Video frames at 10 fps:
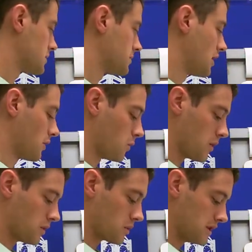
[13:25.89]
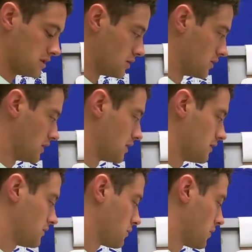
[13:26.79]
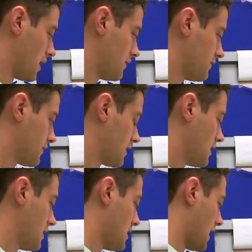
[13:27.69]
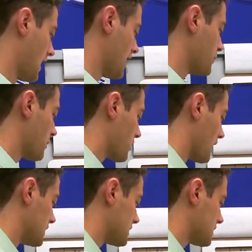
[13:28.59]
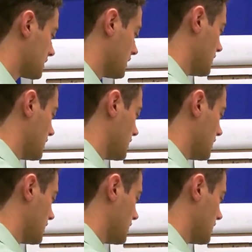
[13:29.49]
But what would we do here? Well, I have my price,